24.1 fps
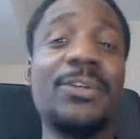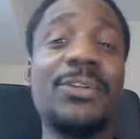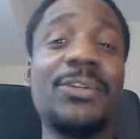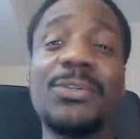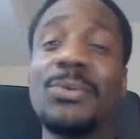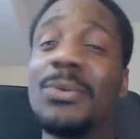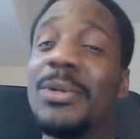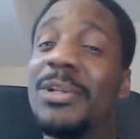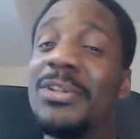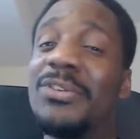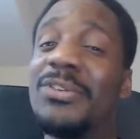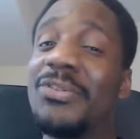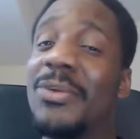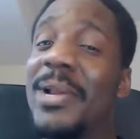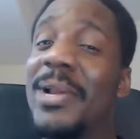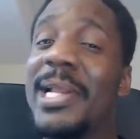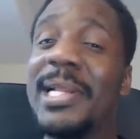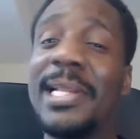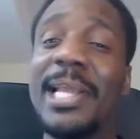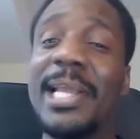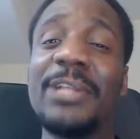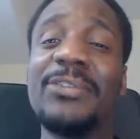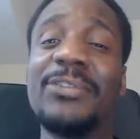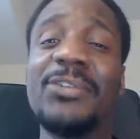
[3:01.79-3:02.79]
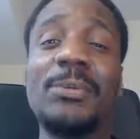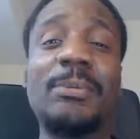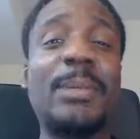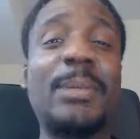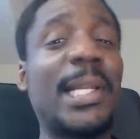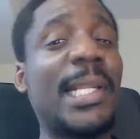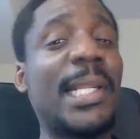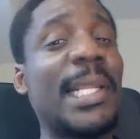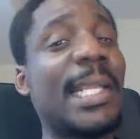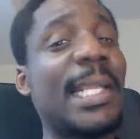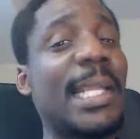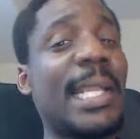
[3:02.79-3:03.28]
You just want to trade, get your
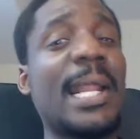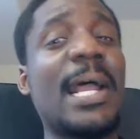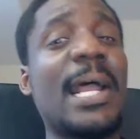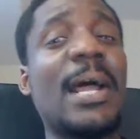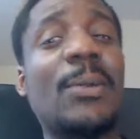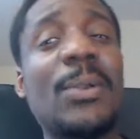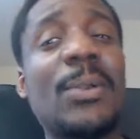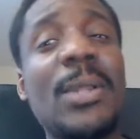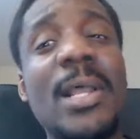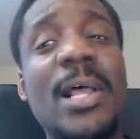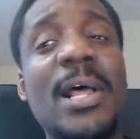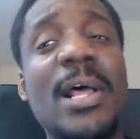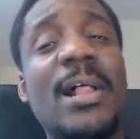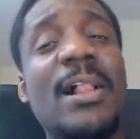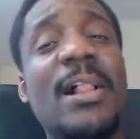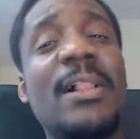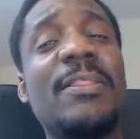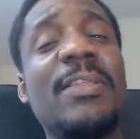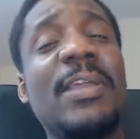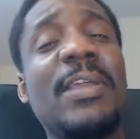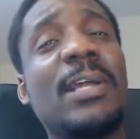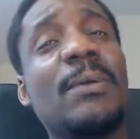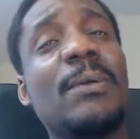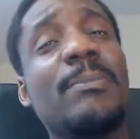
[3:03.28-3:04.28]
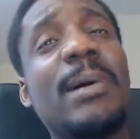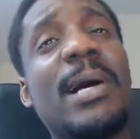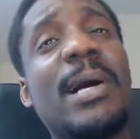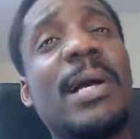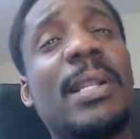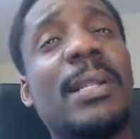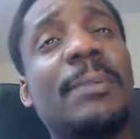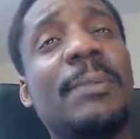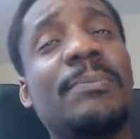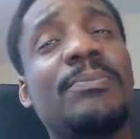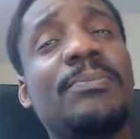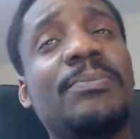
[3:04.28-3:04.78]
money, and get out. Think
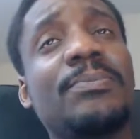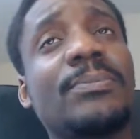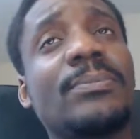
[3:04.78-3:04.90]
about it.